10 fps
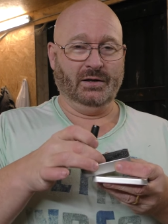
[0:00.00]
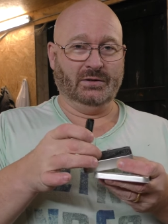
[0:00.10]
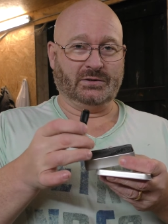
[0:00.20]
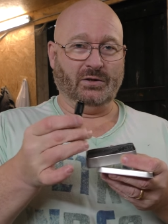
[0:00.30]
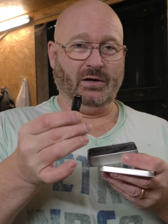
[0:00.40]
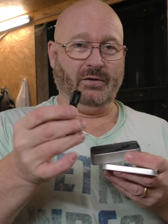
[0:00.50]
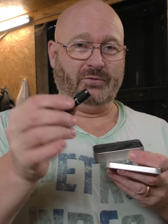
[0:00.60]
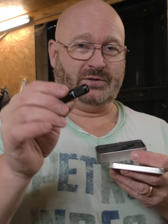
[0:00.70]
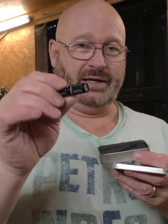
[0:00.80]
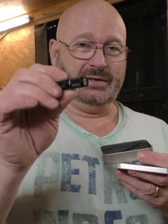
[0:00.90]
So I
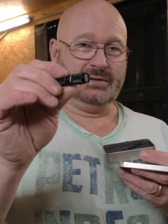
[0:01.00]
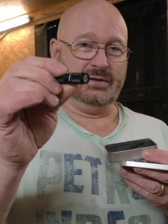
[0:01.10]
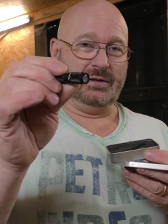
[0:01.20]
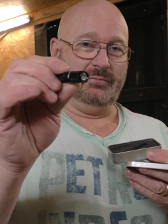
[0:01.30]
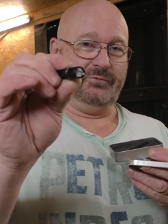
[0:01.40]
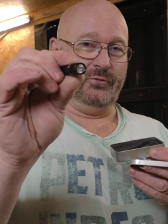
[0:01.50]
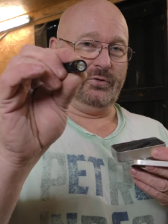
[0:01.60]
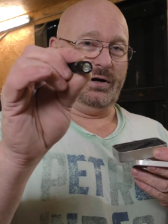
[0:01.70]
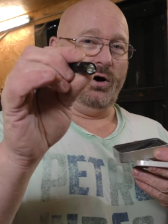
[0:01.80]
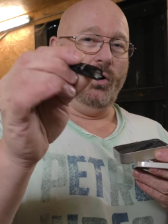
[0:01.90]
was asking them
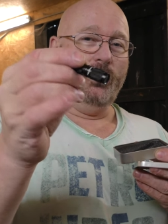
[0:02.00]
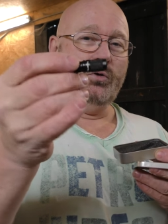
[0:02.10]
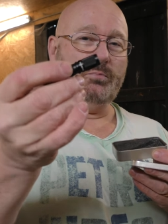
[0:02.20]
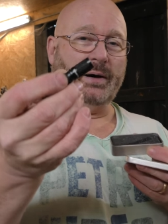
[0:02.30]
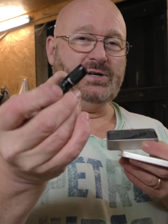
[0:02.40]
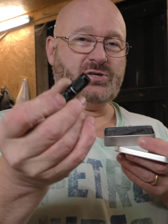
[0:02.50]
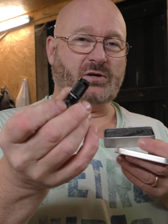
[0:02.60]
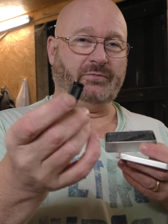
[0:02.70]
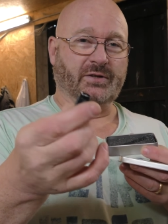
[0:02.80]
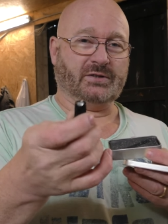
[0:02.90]
for a whole bunch
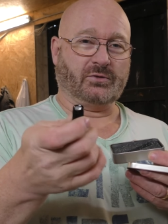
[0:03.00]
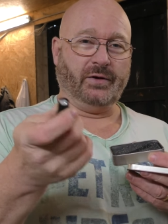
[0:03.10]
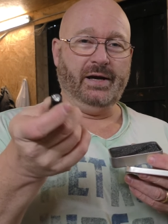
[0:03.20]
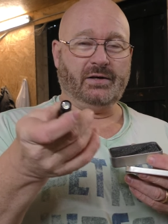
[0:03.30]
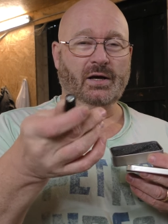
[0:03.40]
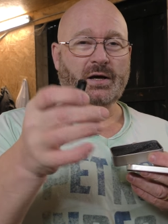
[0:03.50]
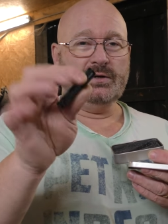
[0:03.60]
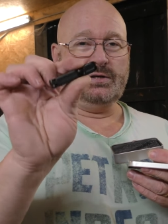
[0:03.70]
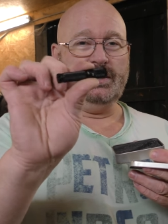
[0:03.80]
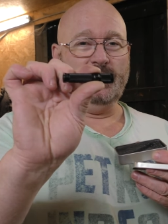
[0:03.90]
of this great
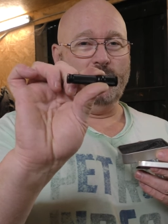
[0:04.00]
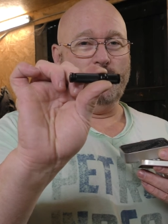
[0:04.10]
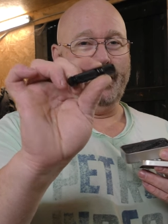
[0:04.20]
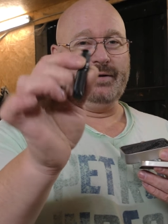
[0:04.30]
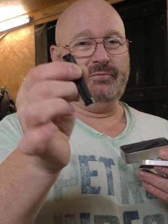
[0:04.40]
T01